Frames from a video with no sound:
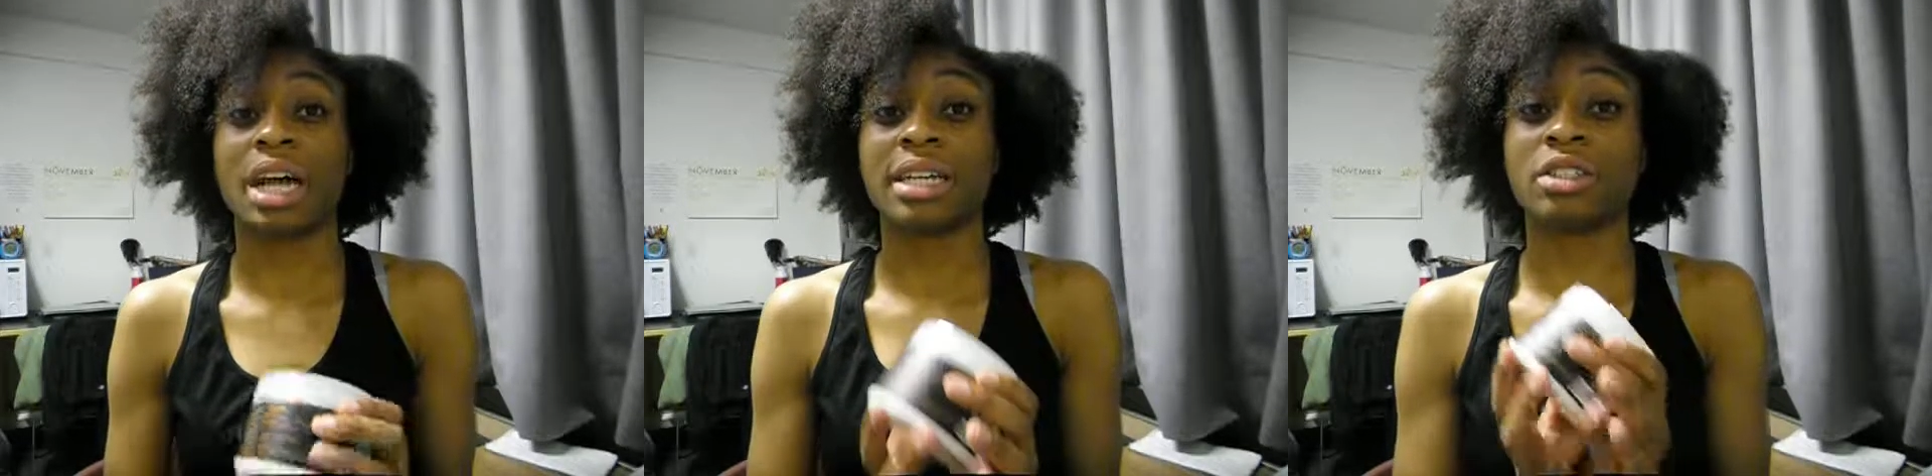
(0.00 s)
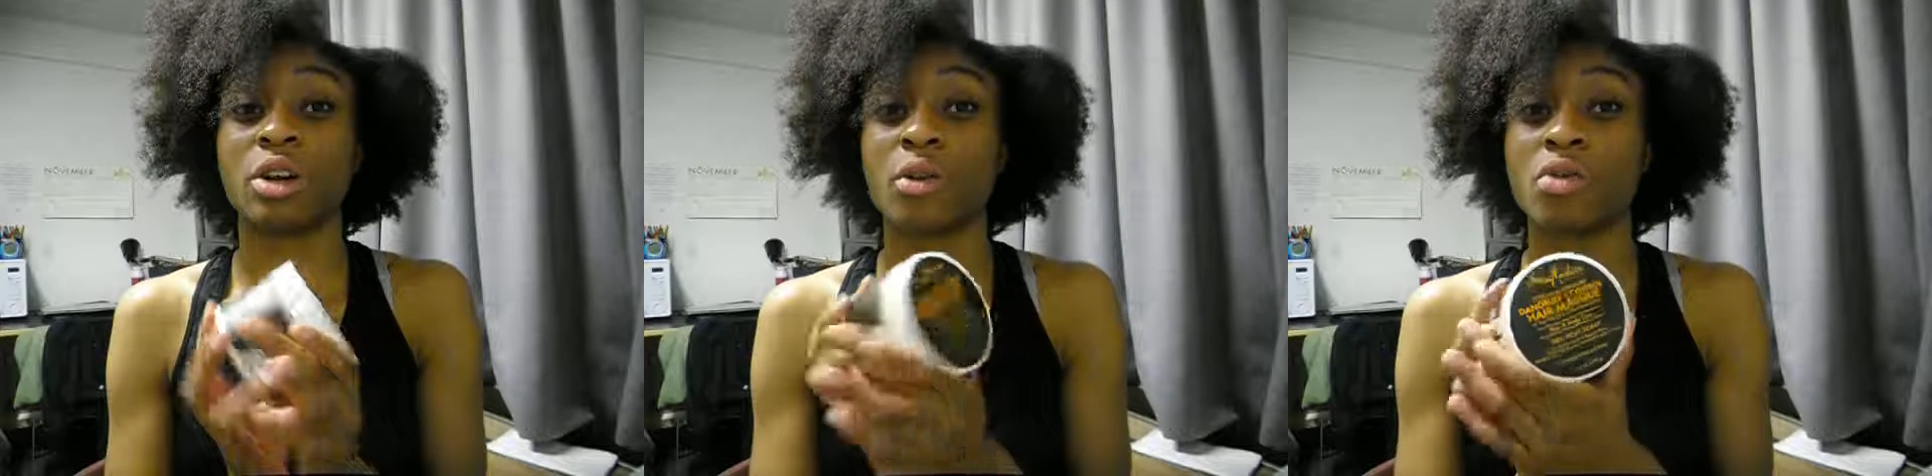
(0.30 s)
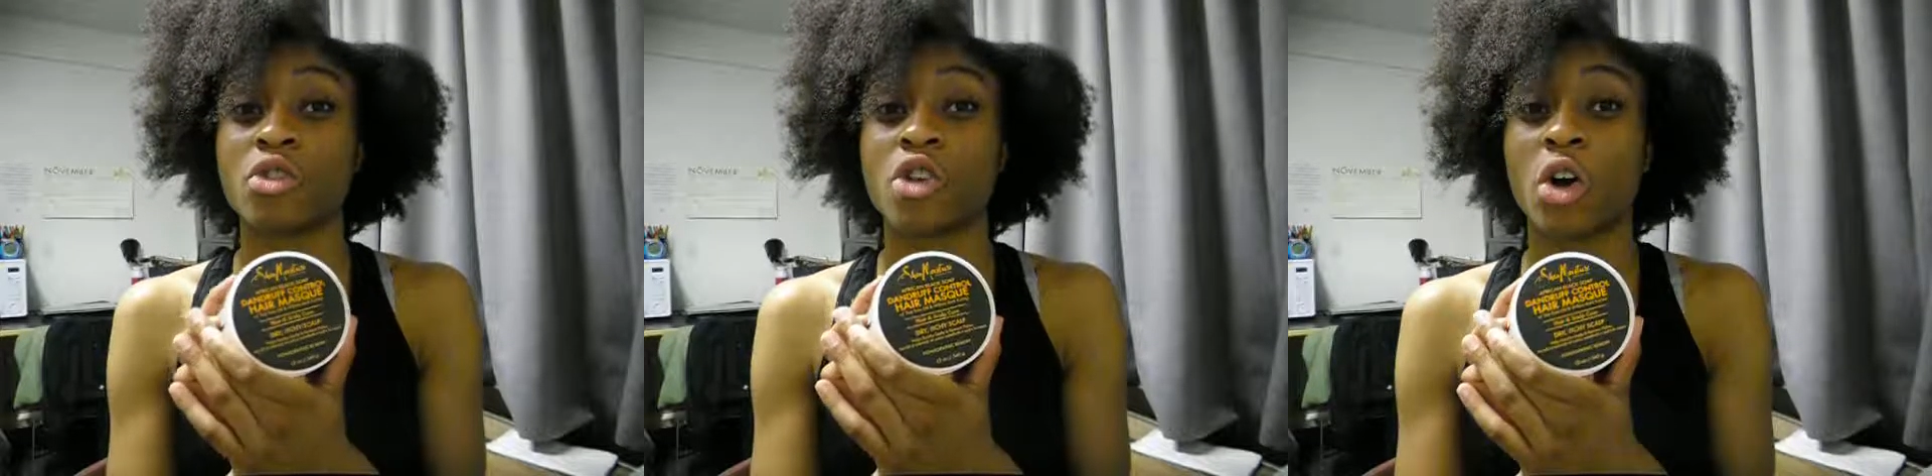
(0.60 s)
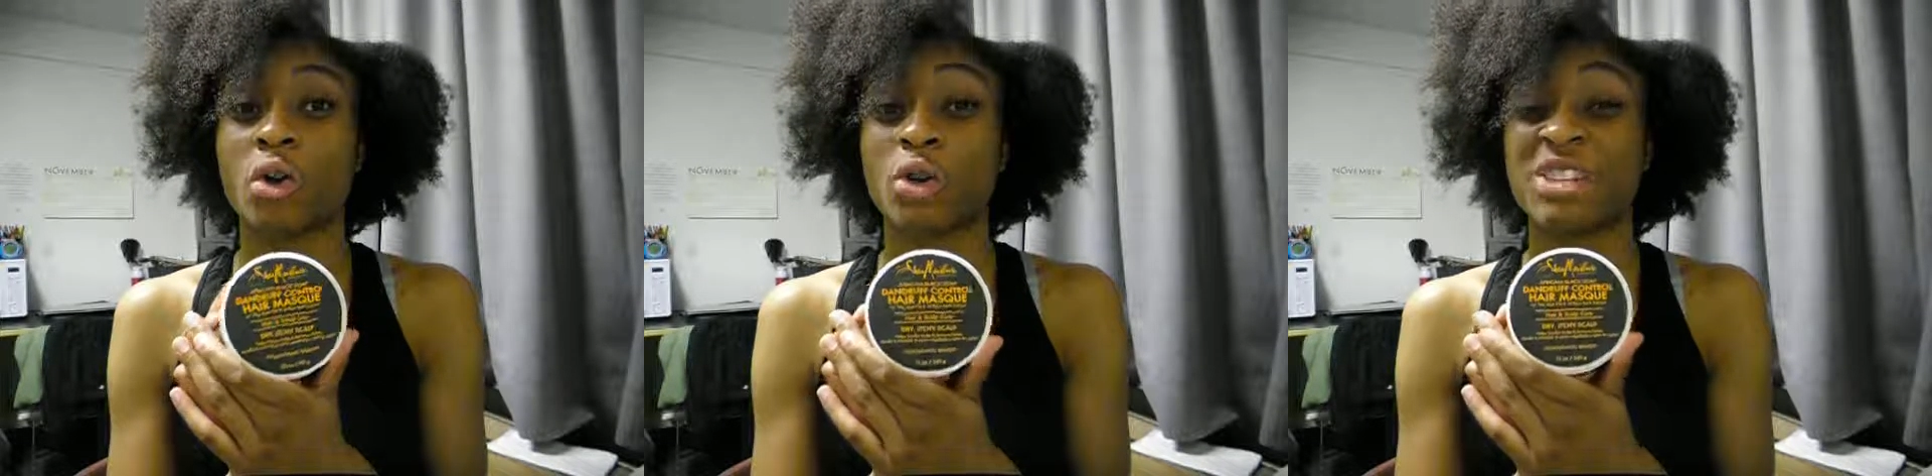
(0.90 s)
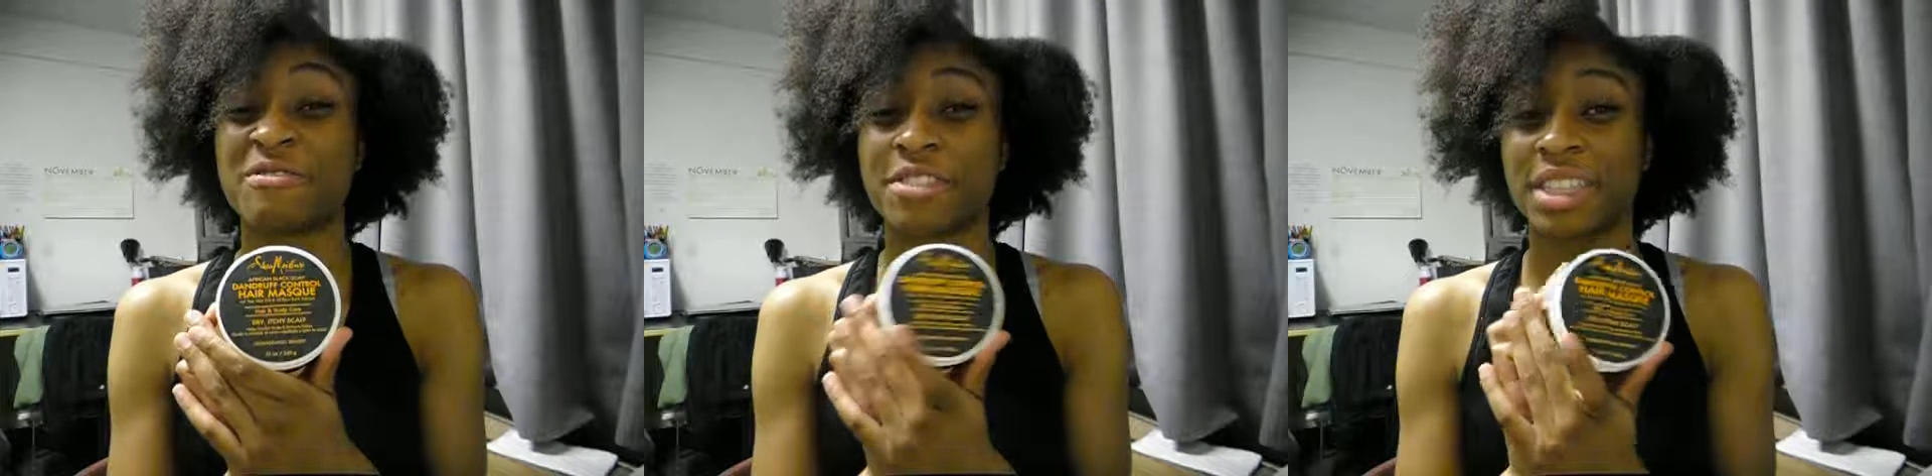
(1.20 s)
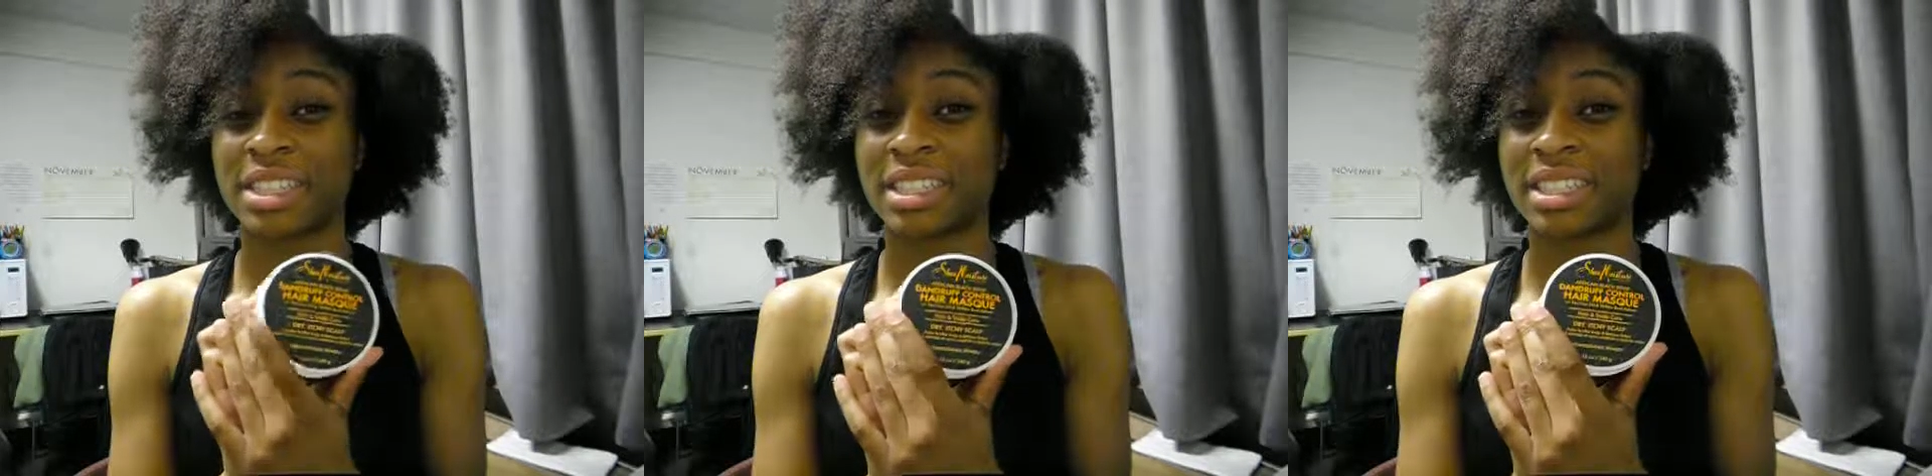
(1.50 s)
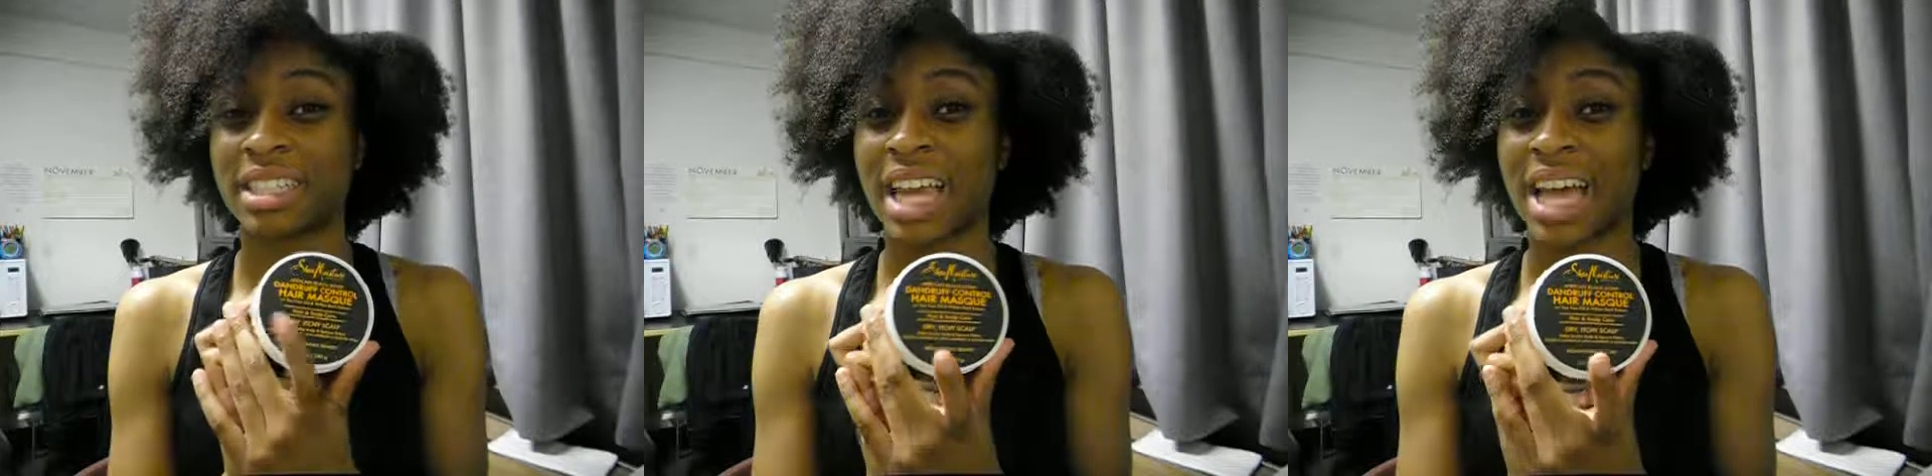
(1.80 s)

I don't know if this